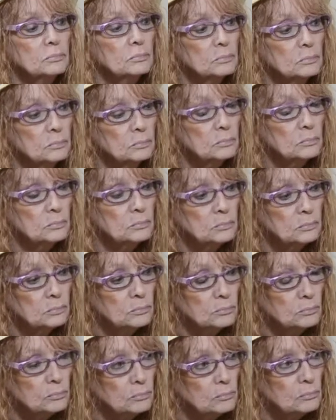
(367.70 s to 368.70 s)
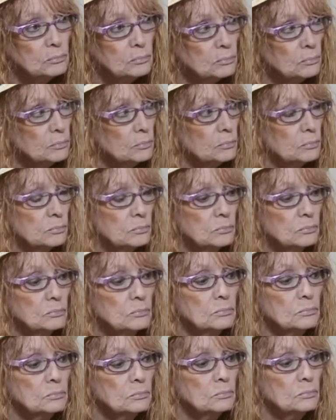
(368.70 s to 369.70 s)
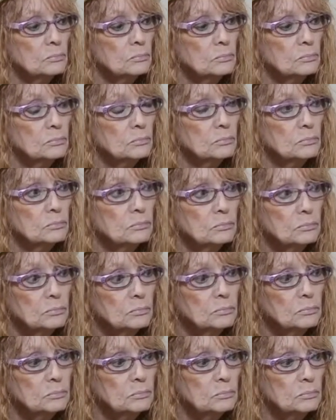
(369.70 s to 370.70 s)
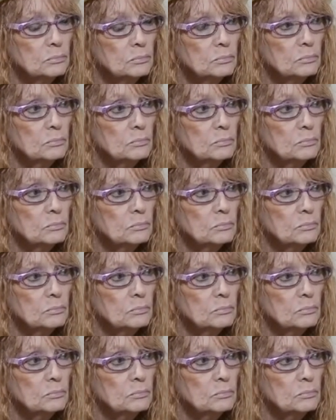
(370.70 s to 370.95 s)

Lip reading: (silent)